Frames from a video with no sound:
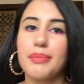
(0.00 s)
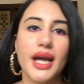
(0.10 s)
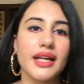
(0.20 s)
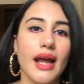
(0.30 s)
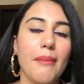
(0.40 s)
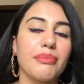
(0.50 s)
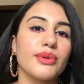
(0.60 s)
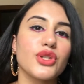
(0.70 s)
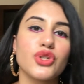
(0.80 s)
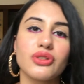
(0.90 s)

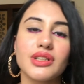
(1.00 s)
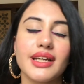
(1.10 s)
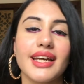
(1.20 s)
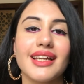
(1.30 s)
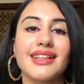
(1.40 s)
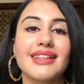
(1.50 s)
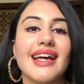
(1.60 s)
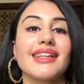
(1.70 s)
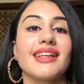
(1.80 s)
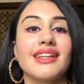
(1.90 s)
pineapple, sugarcane,
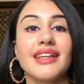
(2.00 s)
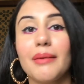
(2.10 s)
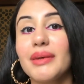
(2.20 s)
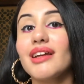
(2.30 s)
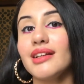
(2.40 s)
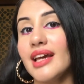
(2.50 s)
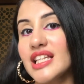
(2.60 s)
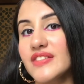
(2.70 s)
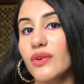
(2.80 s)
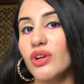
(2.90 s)
that can chemically
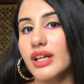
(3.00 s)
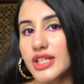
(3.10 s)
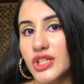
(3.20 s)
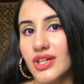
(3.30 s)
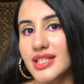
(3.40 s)
exfoliate your